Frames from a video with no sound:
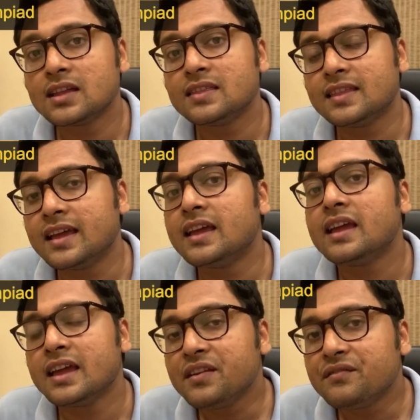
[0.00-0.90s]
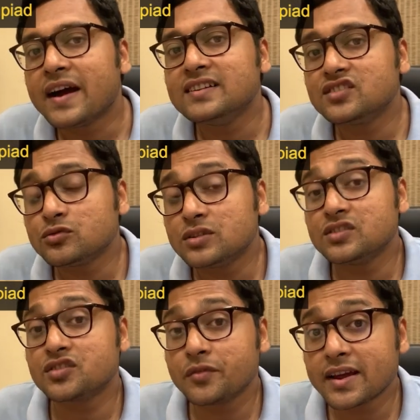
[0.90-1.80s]
They invite
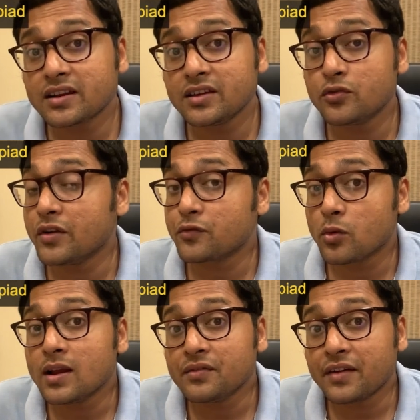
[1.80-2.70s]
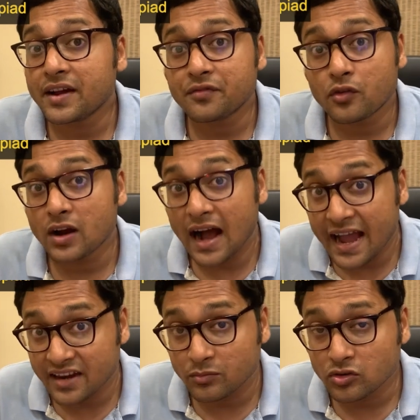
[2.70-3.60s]
students directly who have qualified for
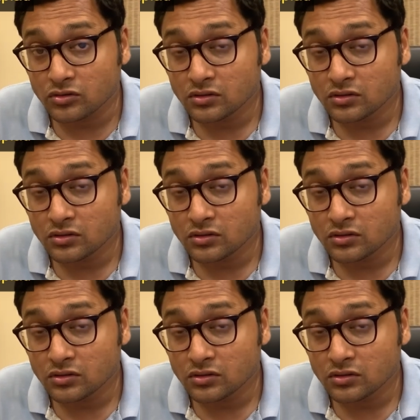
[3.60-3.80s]
INMO.